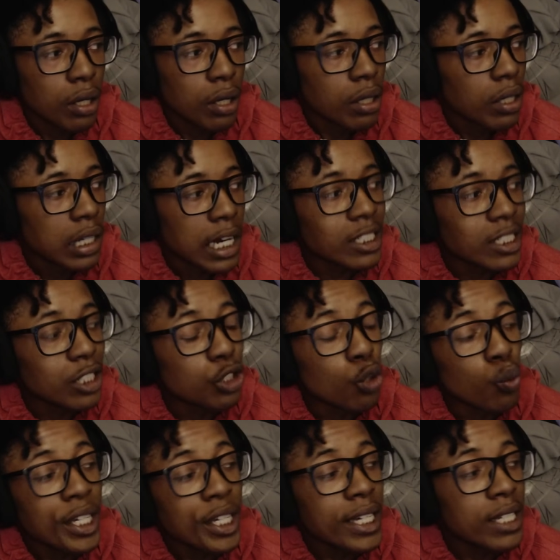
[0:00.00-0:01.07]
That's just the
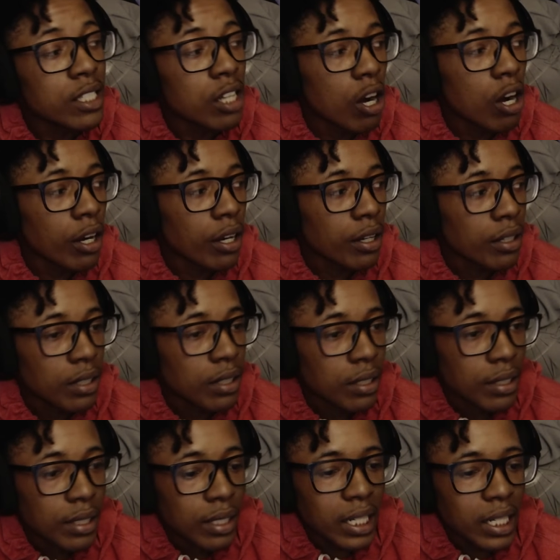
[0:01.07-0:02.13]
weed talking.
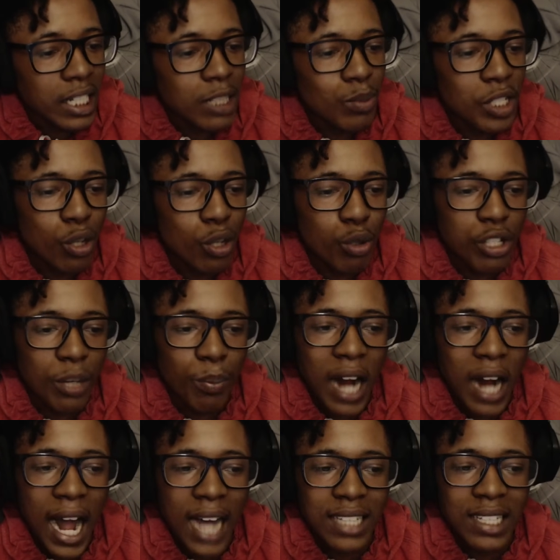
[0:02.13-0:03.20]
Niggas be so
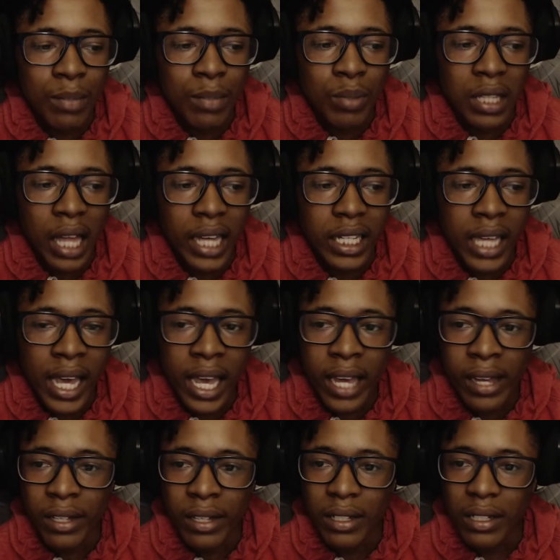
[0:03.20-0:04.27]
surprised. Nigga be like,
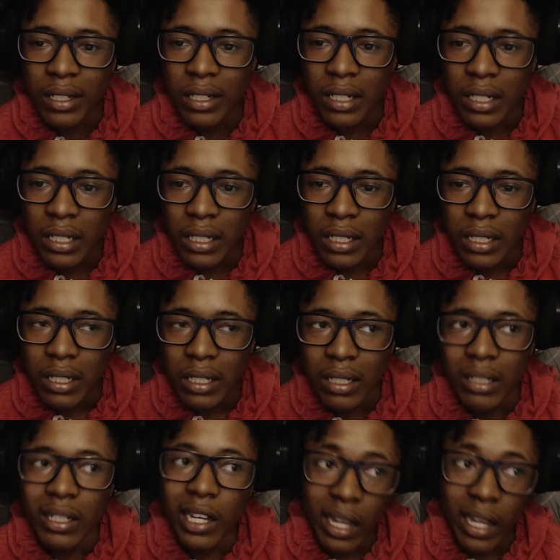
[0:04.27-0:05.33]
yeah.
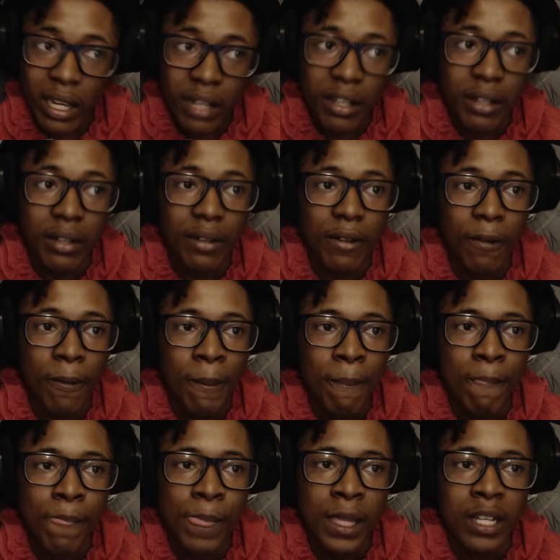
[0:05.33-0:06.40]
Yeah.
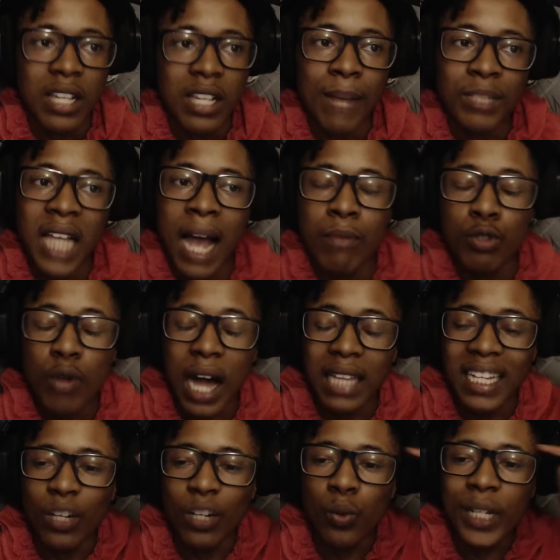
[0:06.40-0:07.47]
Sometimes you gotta let
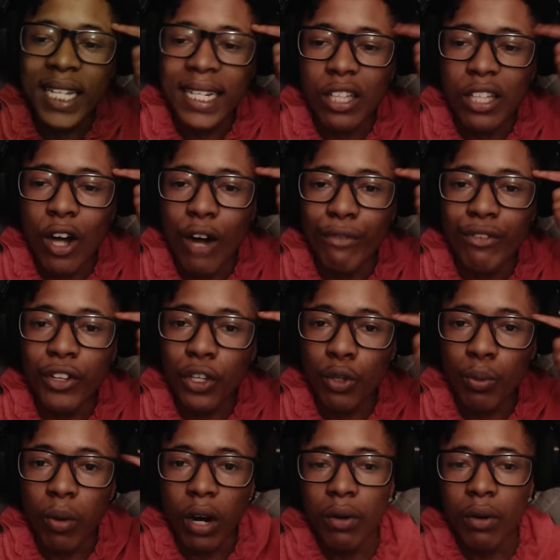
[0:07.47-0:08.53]
the weed talk for you,
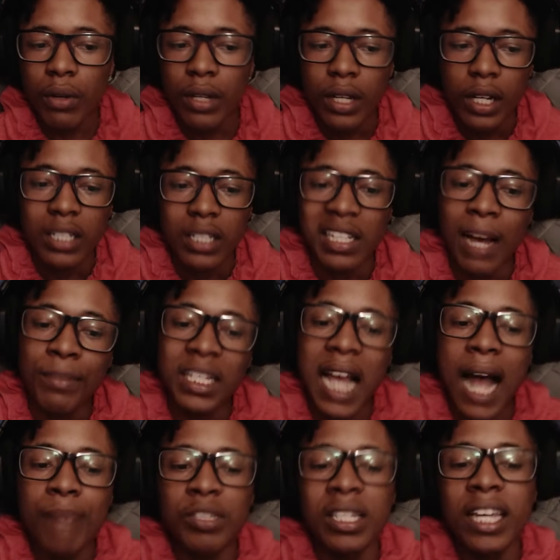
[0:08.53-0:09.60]
bro.
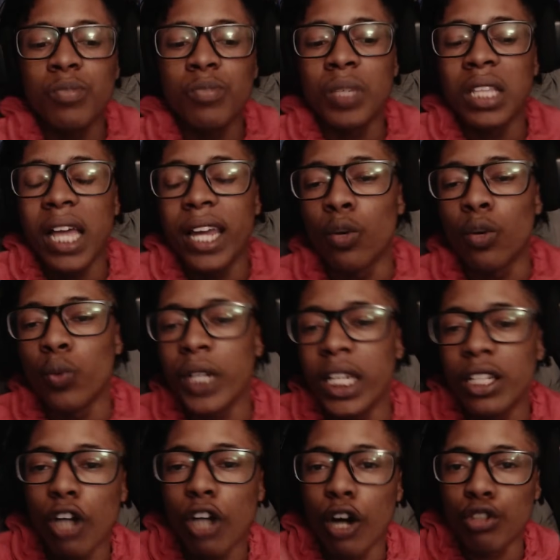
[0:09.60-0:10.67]
Sometimes niggas be letting the weed
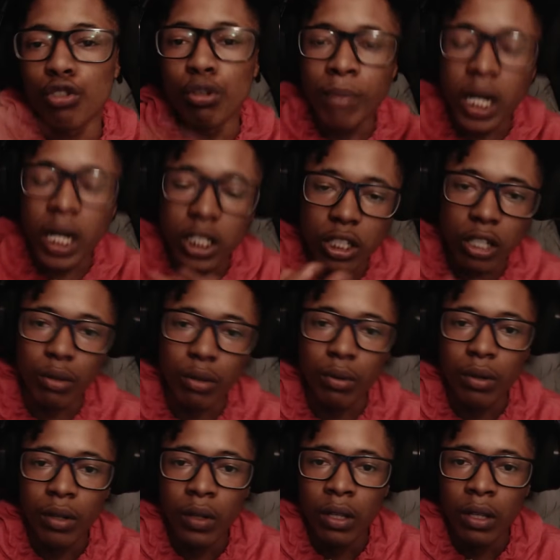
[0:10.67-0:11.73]
talk too much, though.
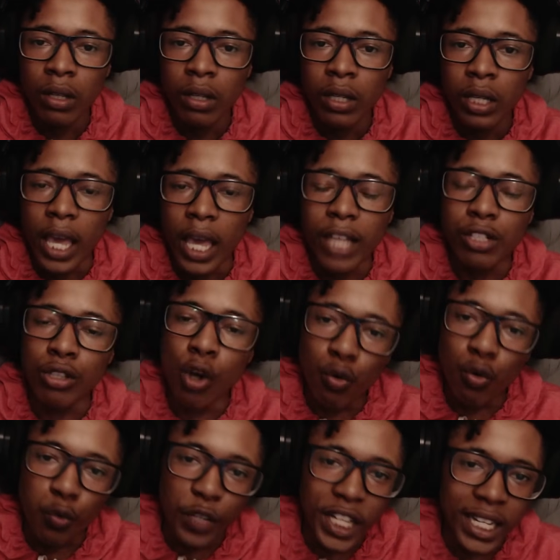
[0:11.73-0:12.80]
It's no
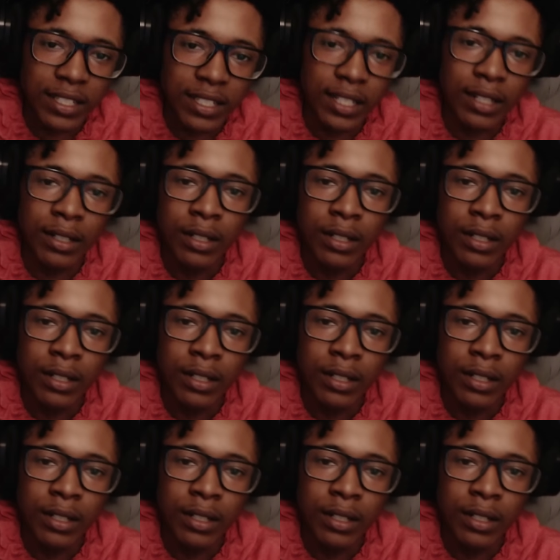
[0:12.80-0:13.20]
reason